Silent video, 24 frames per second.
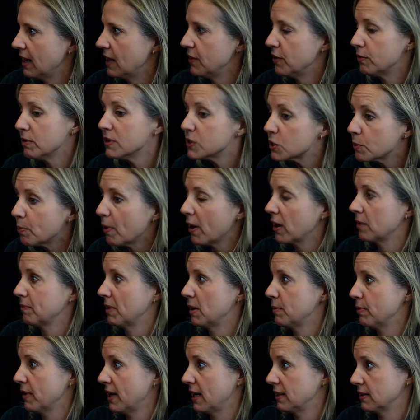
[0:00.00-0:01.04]
And there is a part of
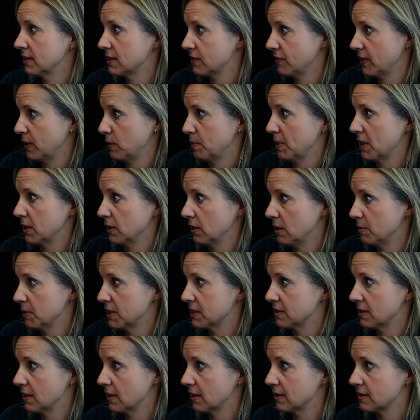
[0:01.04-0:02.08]
my brain that's fundamentally
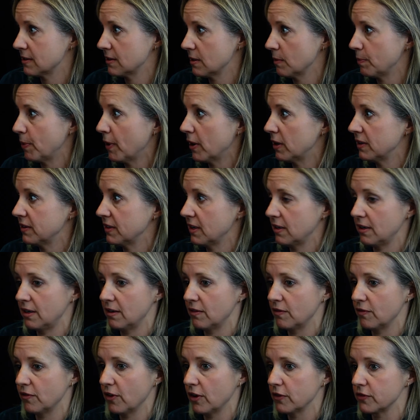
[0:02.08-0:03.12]
missing. It's the part that
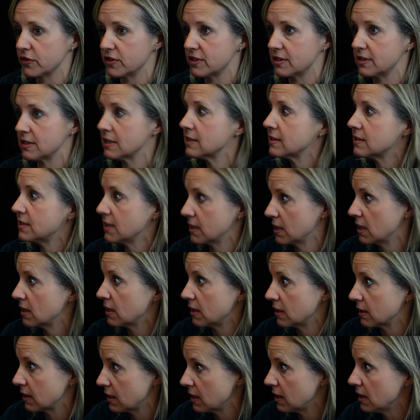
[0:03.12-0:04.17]
involves singing
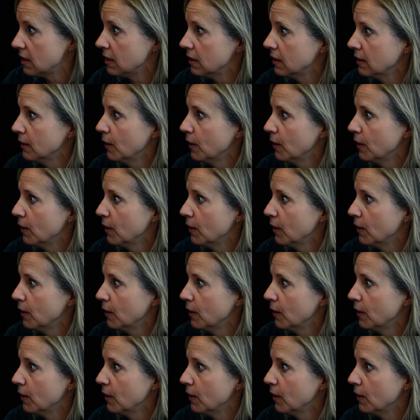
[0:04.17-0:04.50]
in key.